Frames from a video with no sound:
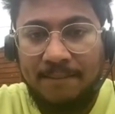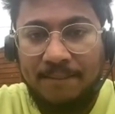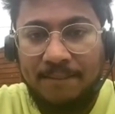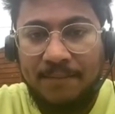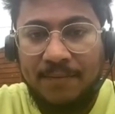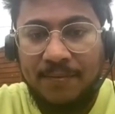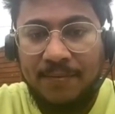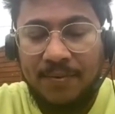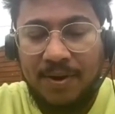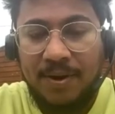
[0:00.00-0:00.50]

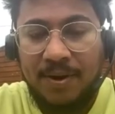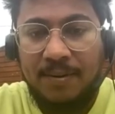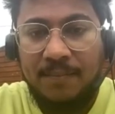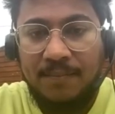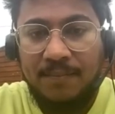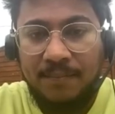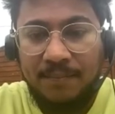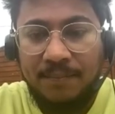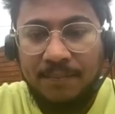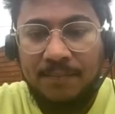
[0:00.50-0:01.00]
So yeah,
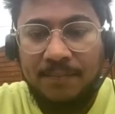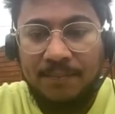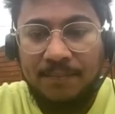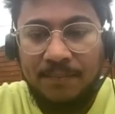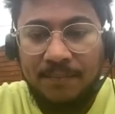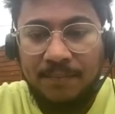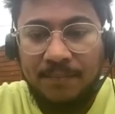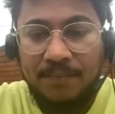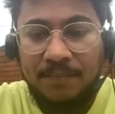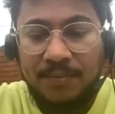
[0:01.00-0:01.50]

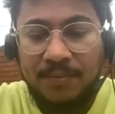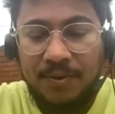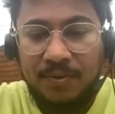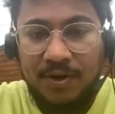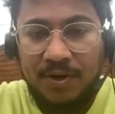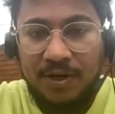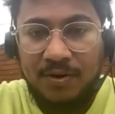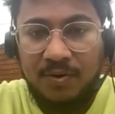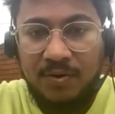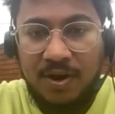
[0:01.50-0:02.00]
you
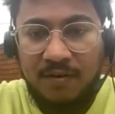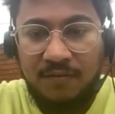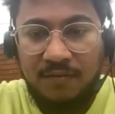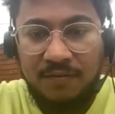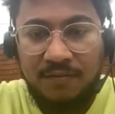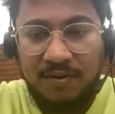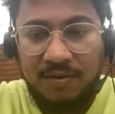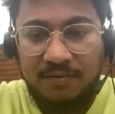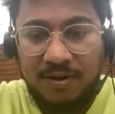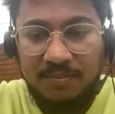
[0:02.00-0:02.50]
need to have
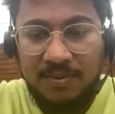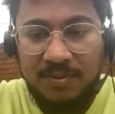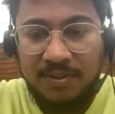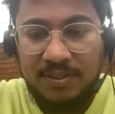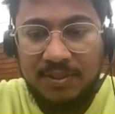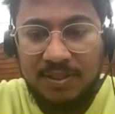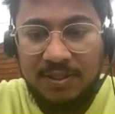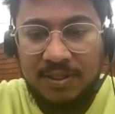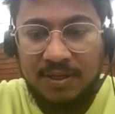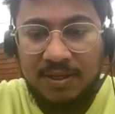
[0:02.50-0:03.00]

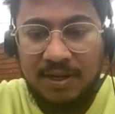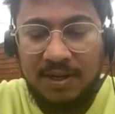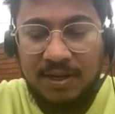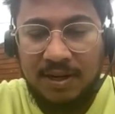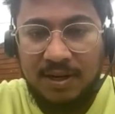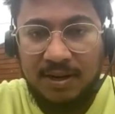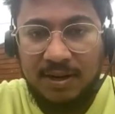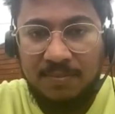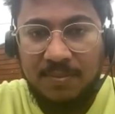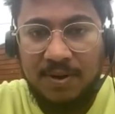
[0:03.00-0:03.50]
55%
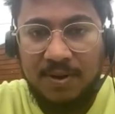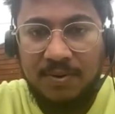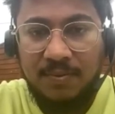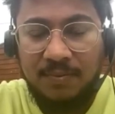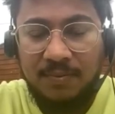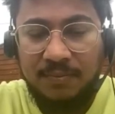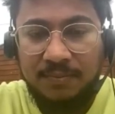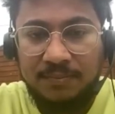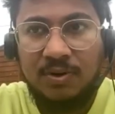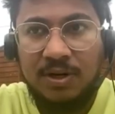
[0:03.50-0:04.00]
and above.
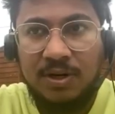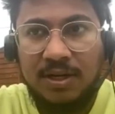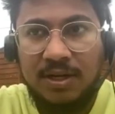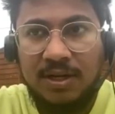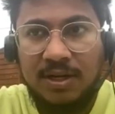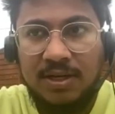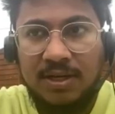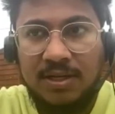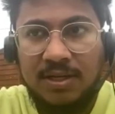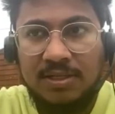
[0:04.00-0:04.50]

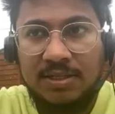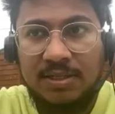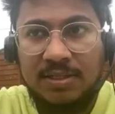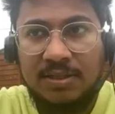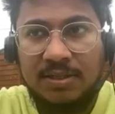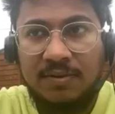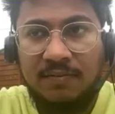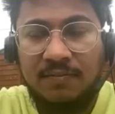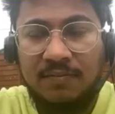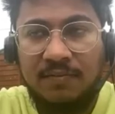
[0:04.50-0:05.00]

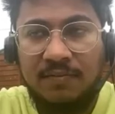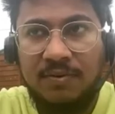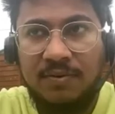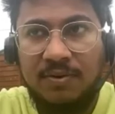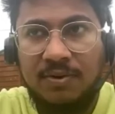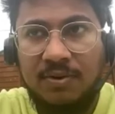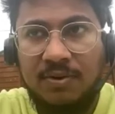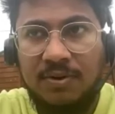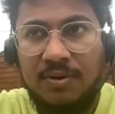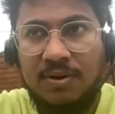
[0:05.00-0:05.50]
Is
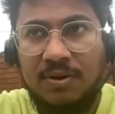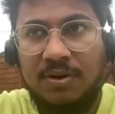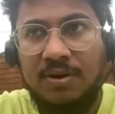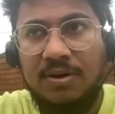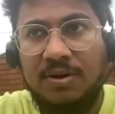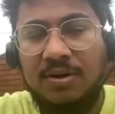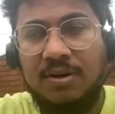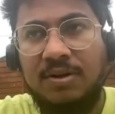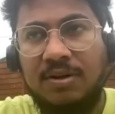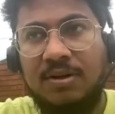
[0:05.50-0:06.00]

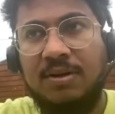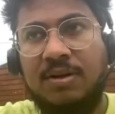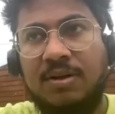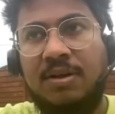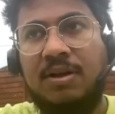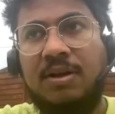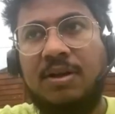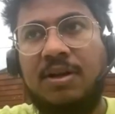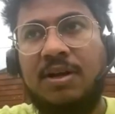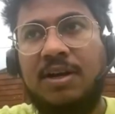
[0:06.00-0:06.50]
for
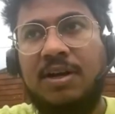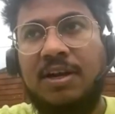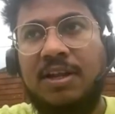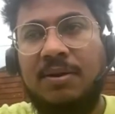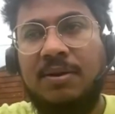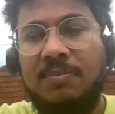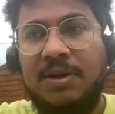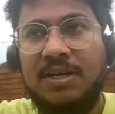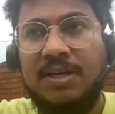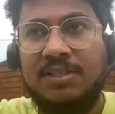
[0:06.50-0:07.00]

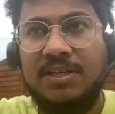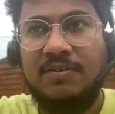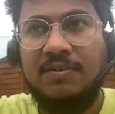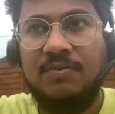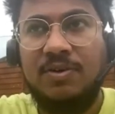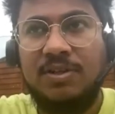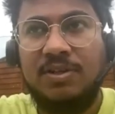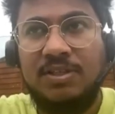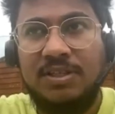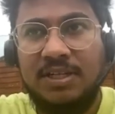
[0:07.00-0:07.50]
DBS, it
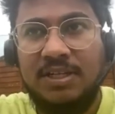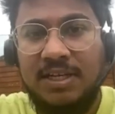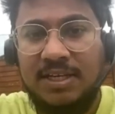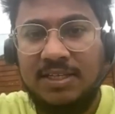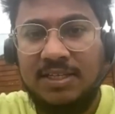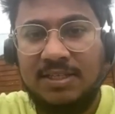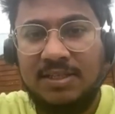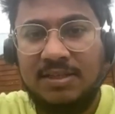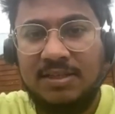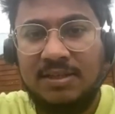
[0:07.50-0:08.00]
was
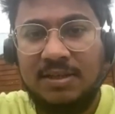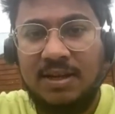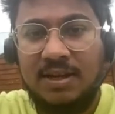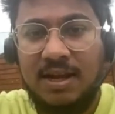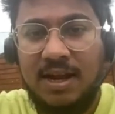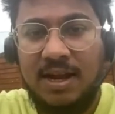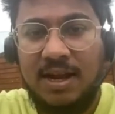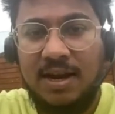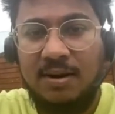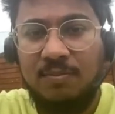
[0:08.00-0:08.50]
6,
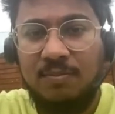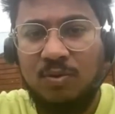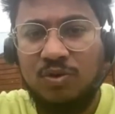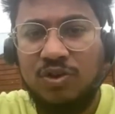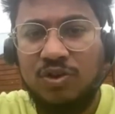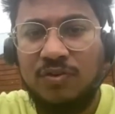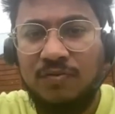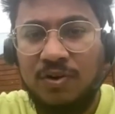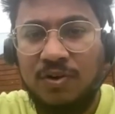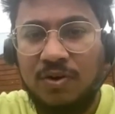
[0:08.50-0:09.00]
and
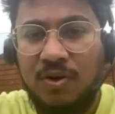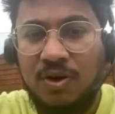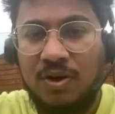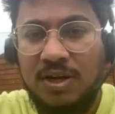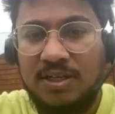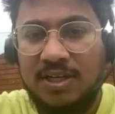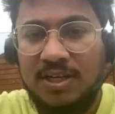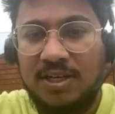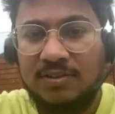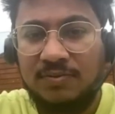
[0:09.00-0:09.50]
most of the
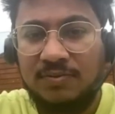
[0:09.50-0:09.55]
college asked